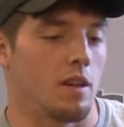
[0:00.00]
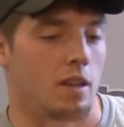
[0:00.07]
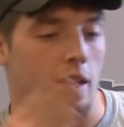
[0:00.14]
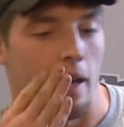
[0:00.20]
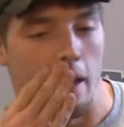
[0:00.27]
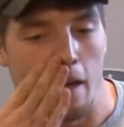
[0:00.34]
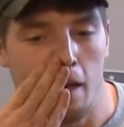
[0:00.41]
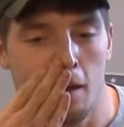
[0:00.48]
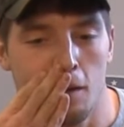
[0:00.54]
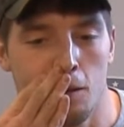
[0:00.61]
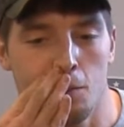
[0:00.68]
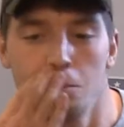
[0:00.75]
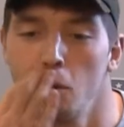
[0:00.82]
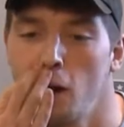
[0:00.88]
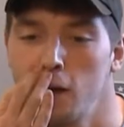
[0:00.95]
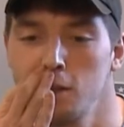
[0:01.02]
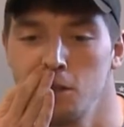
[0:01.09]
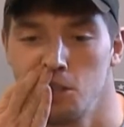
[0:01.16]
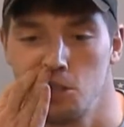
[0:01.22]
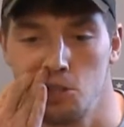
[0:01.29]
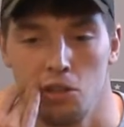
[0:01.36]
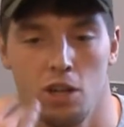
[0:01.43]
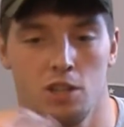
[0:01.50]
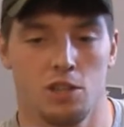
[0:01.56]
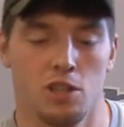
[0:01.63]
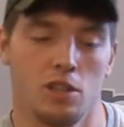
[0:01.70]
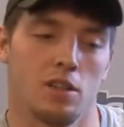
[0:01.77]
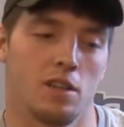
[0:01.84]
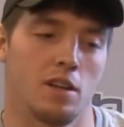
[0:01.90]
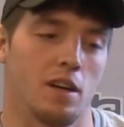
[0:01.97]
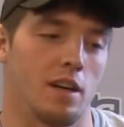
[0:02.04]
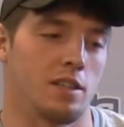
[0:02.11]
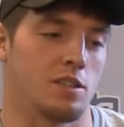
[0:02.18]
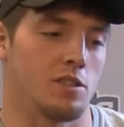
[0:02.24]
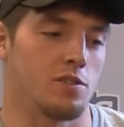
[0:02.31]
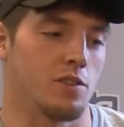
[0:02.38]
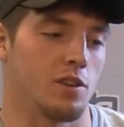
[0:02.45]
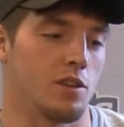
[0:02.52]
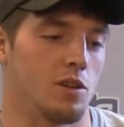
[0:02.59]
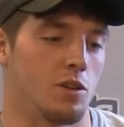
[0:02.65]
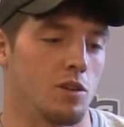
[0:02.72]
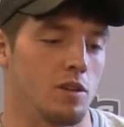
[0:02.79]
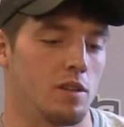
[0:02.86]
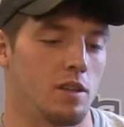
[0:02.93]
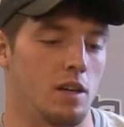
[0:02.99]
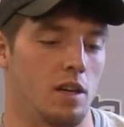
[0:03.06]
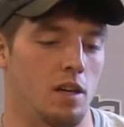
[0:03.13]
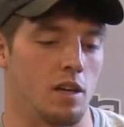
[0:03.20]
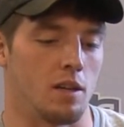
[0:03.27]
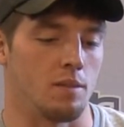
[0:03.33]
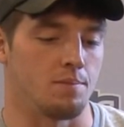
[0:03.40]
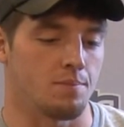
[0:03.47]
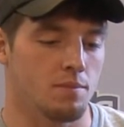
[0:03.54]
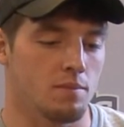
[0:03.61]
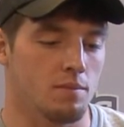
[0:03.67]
like practice structure. I just feel um,